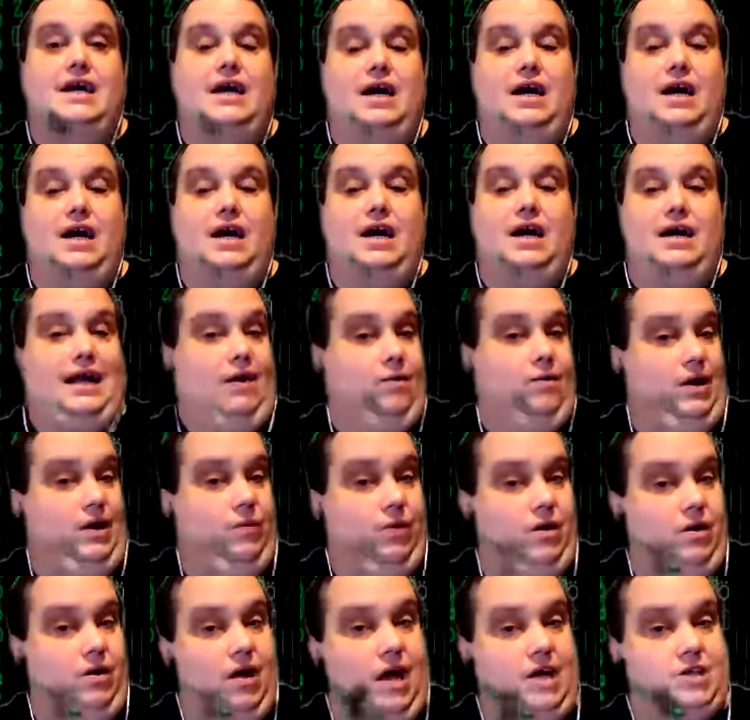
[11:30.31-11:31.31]
Not really
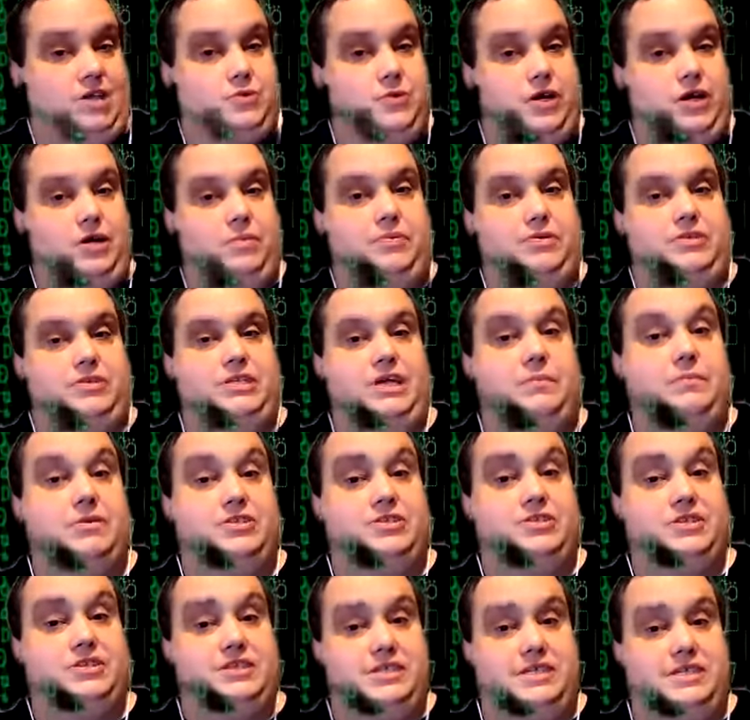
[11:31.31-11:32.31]
one loss record per se, but
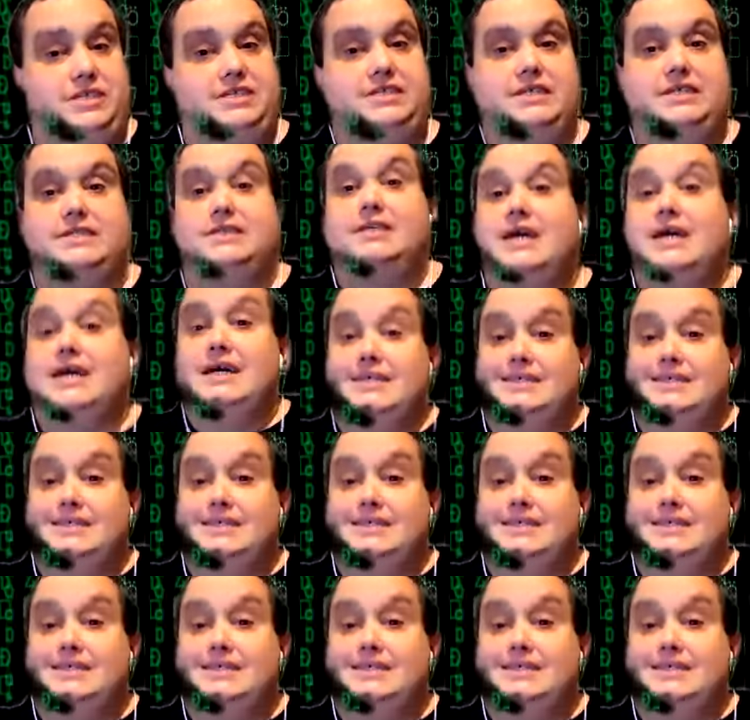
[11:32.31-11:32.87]
statistics.